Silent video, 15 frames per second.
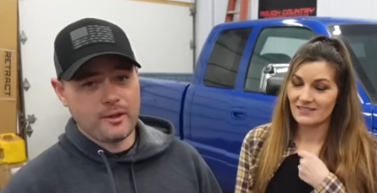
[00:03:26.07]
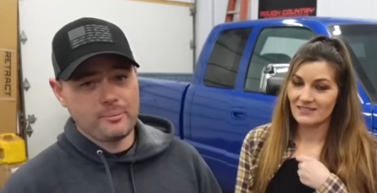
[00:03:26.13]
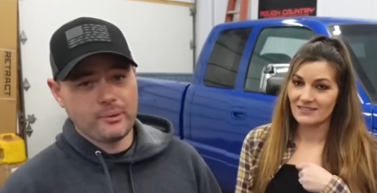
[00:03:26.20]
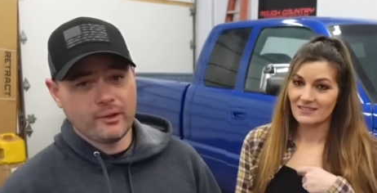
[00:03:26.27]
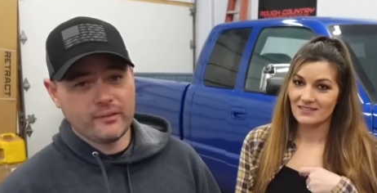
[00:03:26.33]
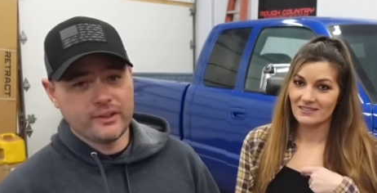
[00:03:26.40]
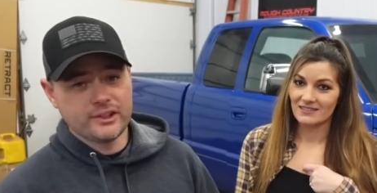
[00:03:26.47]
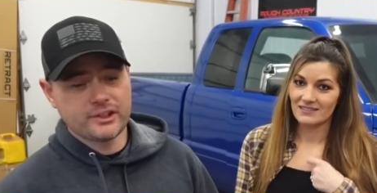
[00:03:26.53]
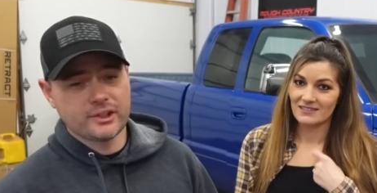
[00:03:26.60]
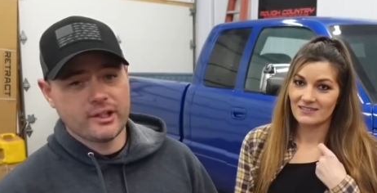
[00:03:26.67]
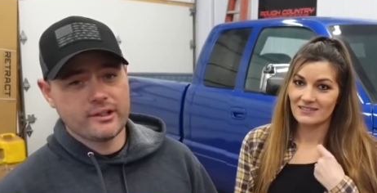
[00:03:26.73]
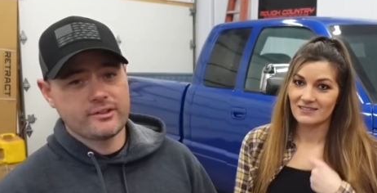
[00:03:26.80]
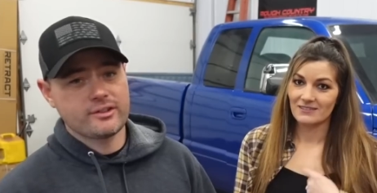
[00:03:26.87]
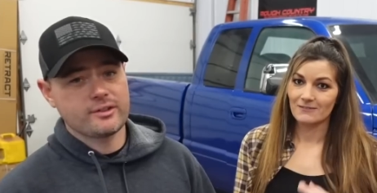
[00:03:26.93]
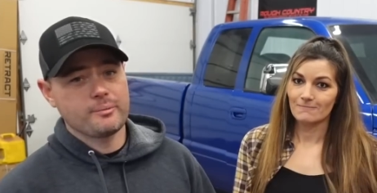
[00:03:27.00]
Speaker 1: I build these
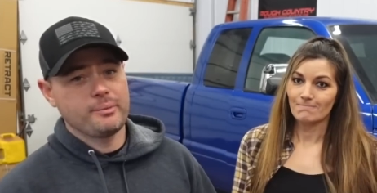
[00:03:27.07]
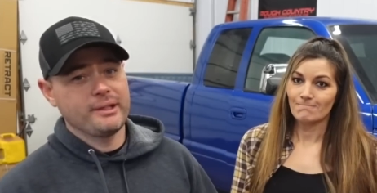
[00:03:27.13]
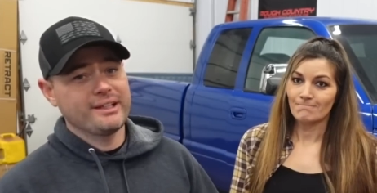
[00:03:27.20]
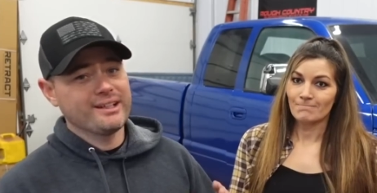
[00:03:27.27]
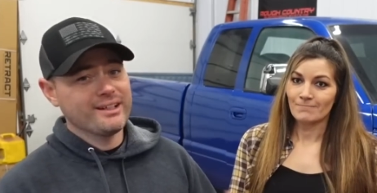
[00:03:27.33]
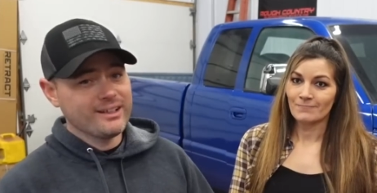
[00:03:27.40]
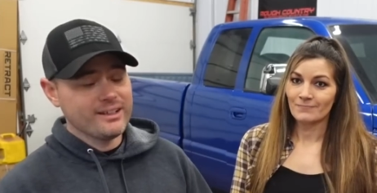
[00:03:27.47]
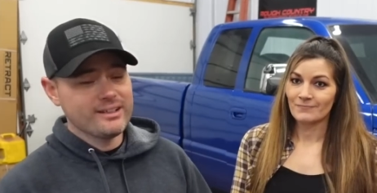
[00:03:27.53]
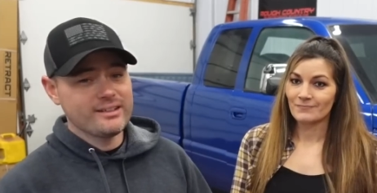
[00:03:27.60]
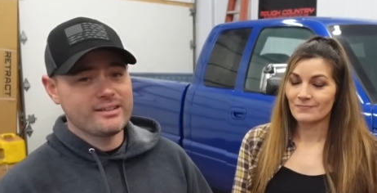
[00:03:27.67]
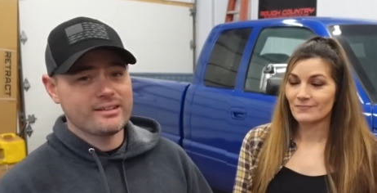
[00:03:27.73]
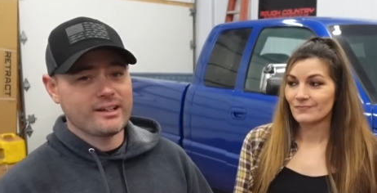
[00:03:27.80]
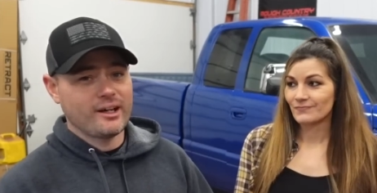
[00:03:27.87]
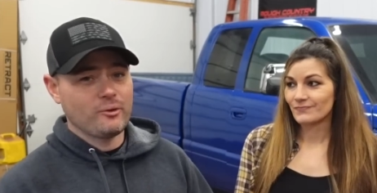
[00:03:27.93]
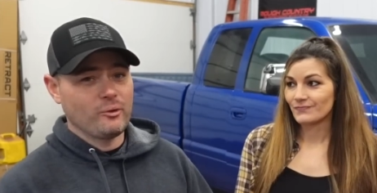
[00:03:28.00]
trucks
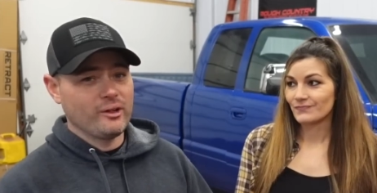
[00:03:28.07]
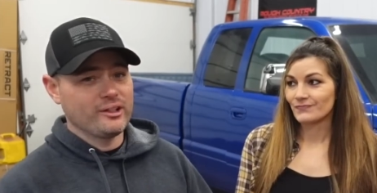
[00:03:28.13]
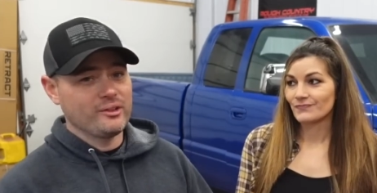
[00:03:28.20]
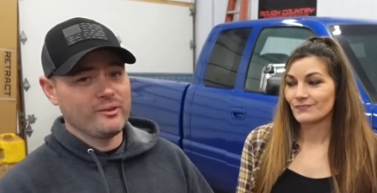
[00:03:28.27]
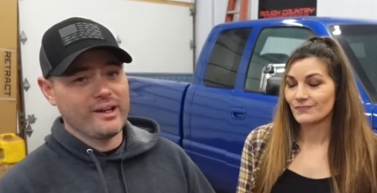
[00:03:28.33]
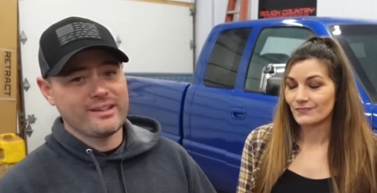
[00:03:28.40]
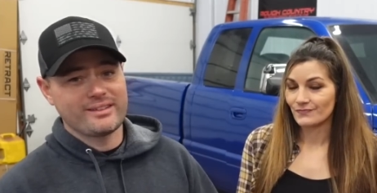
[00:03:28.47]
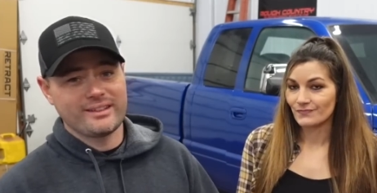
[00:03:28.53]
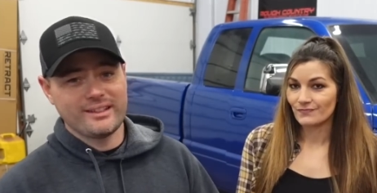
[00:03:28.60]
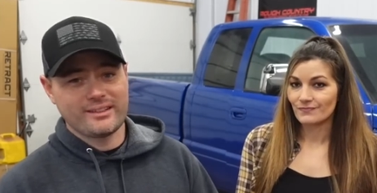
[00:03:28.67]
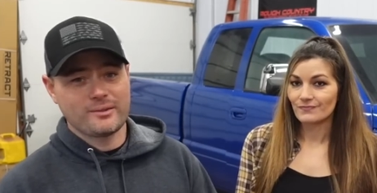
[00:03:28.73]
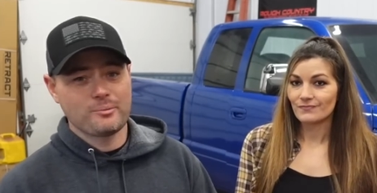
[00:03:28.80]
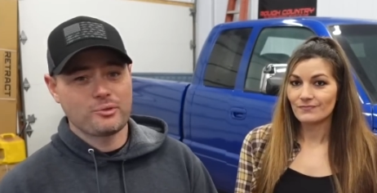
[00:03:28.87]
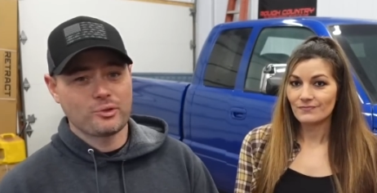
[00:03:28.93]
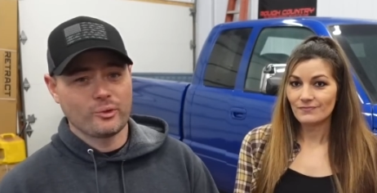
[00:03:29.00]
because I want you guys to get
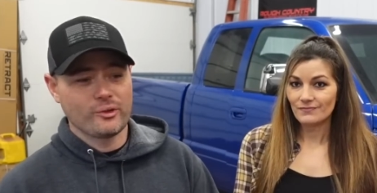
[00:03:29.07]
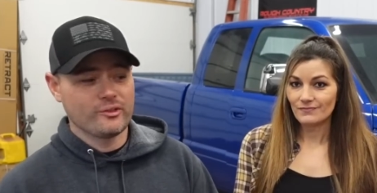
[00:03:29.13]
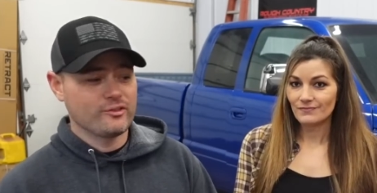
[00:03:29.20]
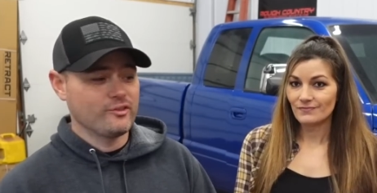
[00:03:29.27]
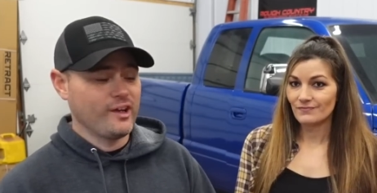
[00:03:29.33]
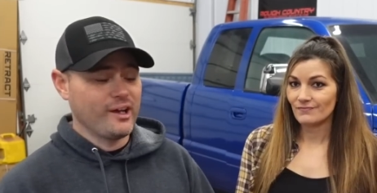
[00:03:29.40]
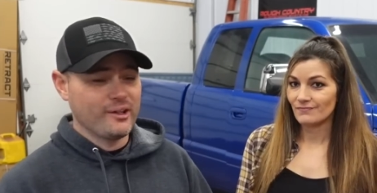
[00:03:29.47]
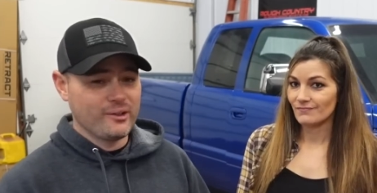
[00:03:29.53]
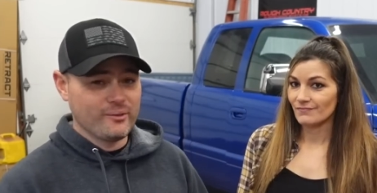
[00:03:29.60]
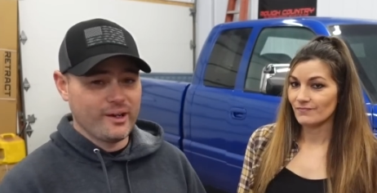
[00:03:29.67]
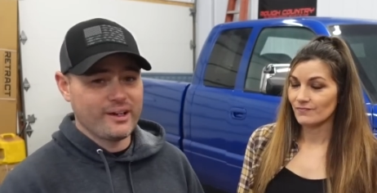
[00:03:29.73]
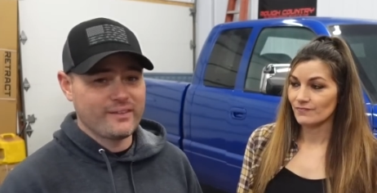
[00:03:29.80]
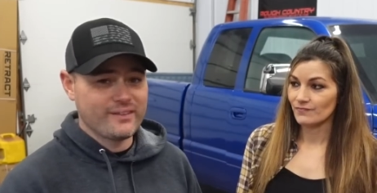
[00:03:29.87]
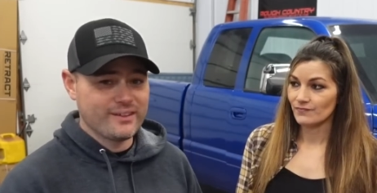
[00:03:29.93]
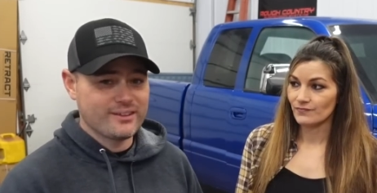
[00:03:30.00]
some sort of value
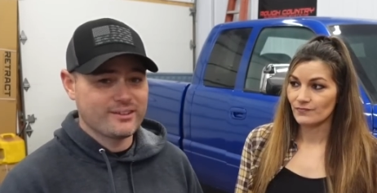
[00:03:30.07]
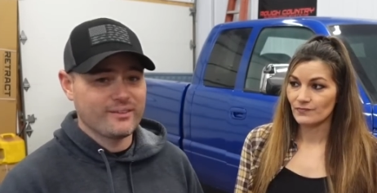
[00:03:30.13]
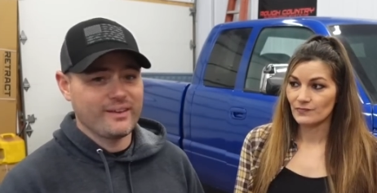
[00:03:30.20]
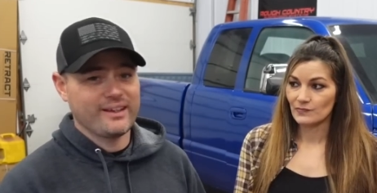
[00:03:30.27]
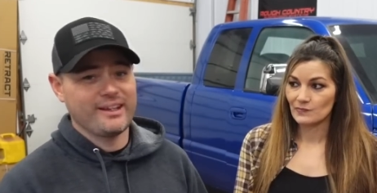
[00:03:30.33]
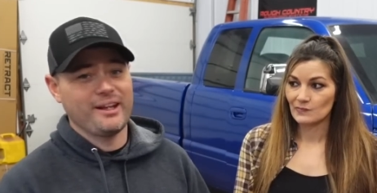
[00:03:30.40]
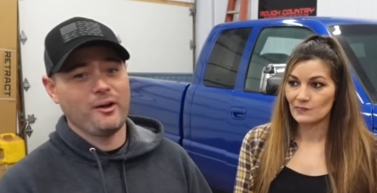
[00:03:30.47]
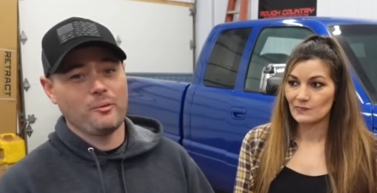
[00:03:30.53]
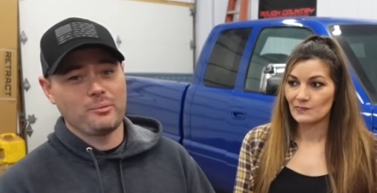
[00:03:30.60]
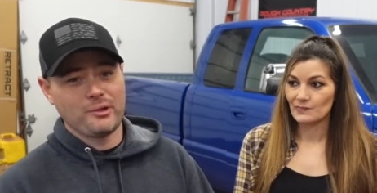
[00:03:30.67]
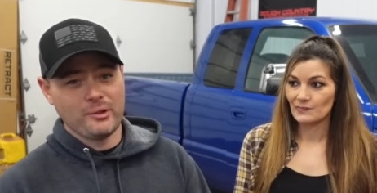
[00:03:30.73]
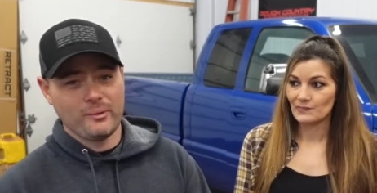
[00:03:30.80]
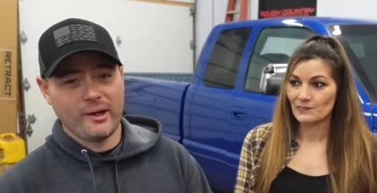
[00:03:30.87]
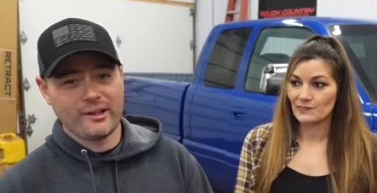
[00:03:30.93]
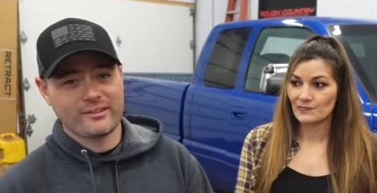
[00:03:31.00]
out of these so they can help
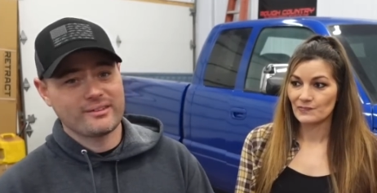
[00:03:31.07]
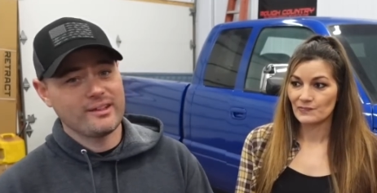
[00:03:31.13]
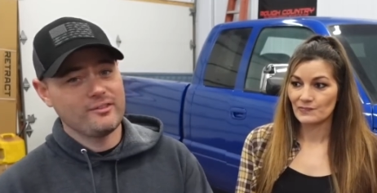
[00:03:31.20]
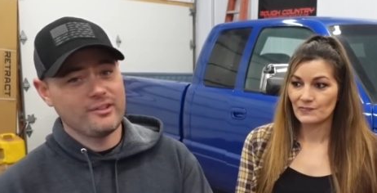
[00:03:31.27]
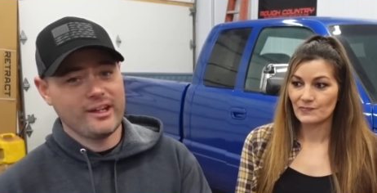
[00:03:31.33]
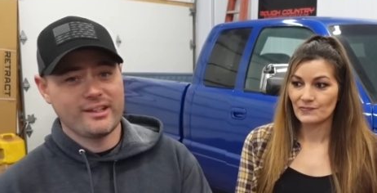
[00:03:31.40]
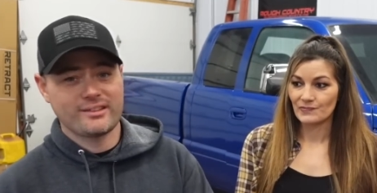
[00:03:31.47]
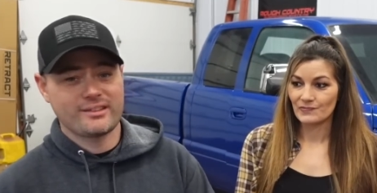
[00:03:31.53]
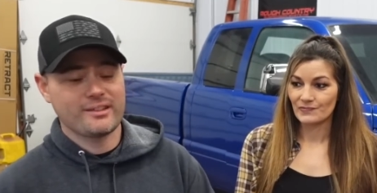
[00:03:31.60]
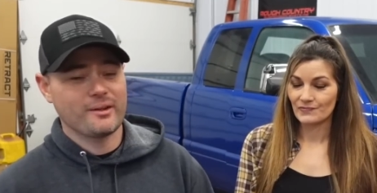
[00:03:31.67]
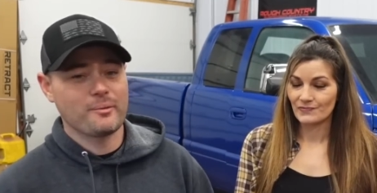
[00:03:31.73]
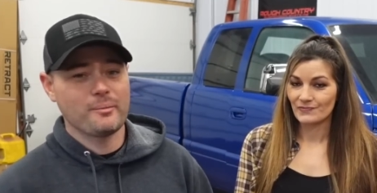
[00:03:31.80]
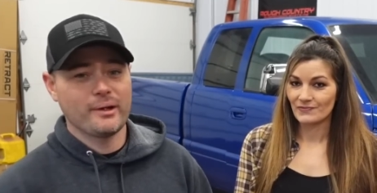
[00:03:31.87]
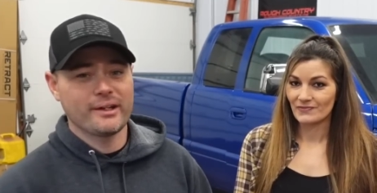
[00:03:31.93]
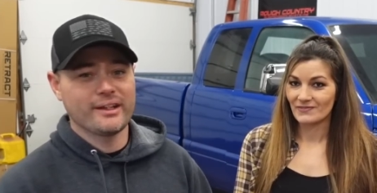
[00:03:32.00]
you out, save you guys a
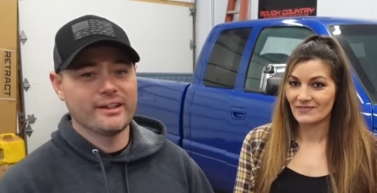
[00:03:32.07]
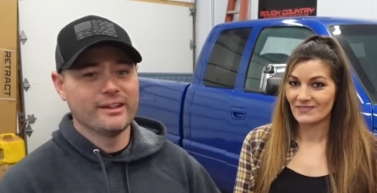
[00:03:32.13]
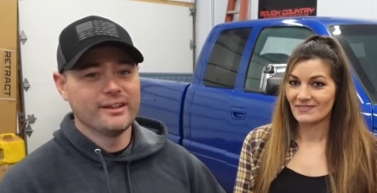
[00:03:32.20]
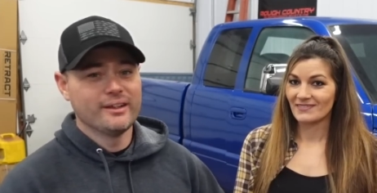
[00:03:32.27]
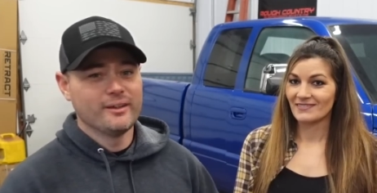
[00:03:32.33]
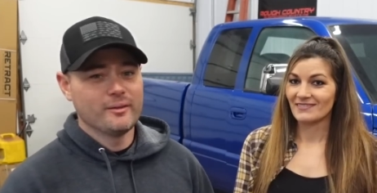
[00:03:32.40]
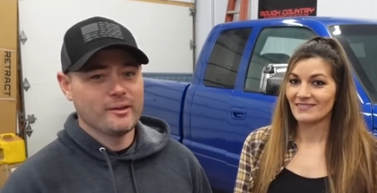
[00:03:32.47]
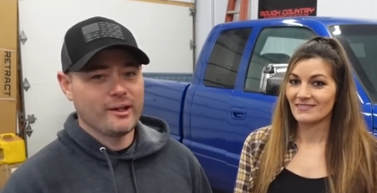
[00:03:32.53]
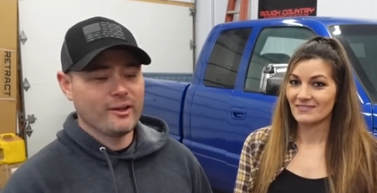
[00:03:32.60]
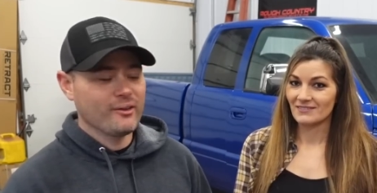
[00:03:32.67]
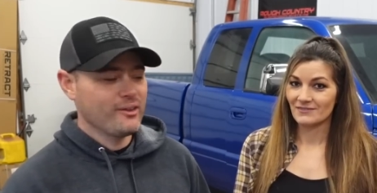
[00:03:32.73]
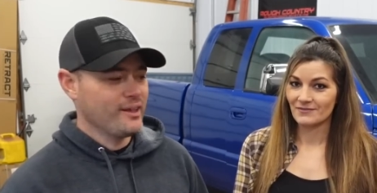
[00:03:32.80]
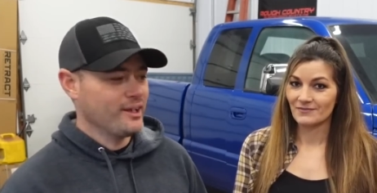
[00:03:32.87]
ton of money. Not only